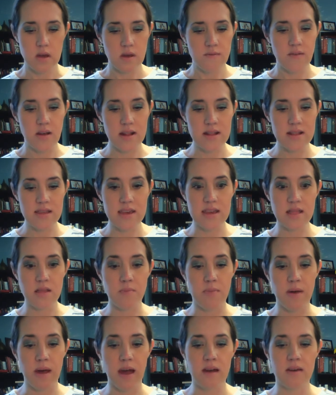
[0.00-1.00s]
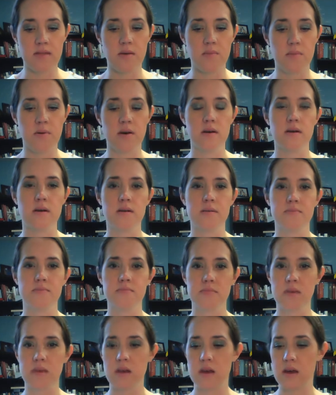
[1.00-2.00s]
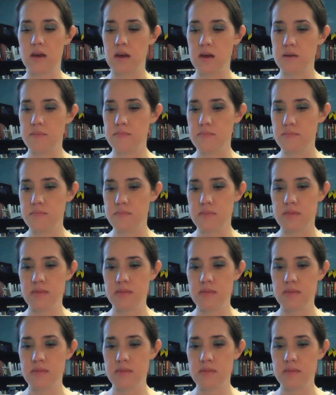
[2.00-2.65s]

Finally, in the back of the book, um,